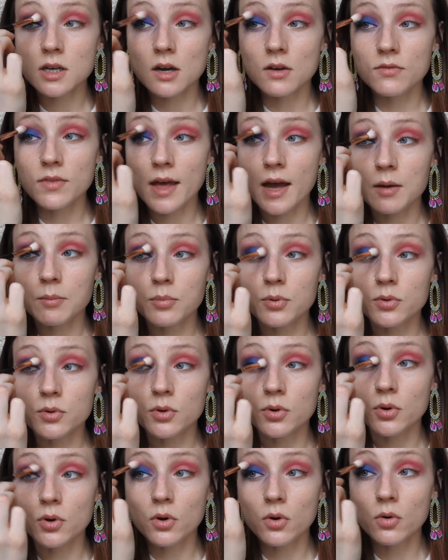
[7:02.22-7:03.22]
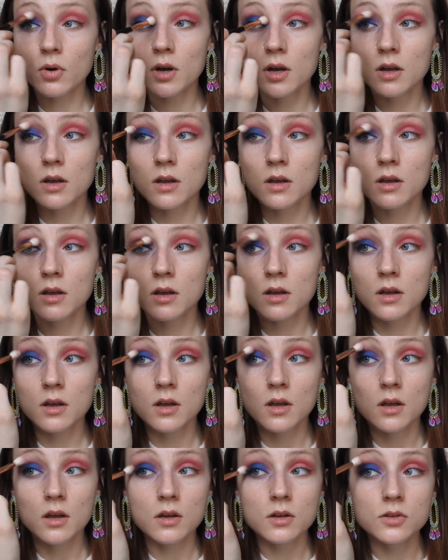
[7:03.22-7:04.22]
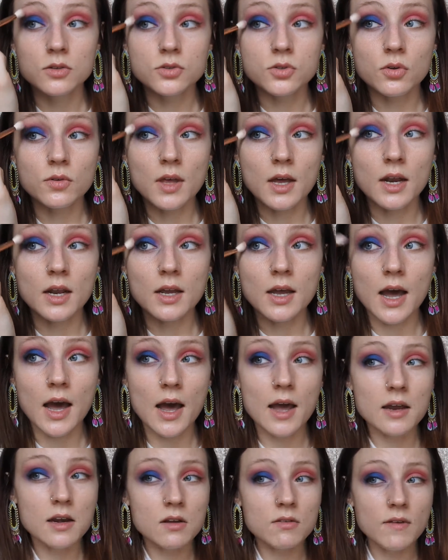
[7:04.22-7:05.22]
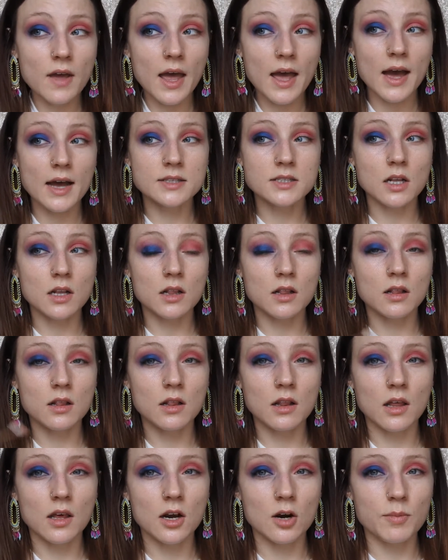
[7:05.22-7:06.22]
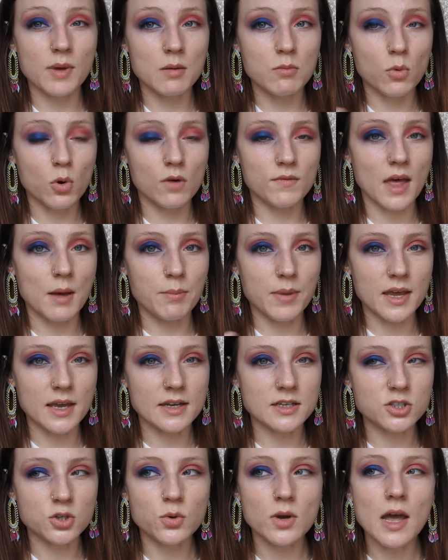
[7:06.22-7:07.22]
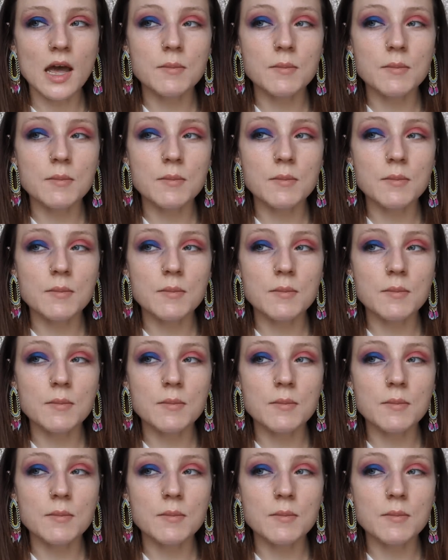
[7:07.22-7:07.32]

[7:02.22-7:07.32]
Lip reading: of that blue, so then it kind of adds a little bit more of that pink into it.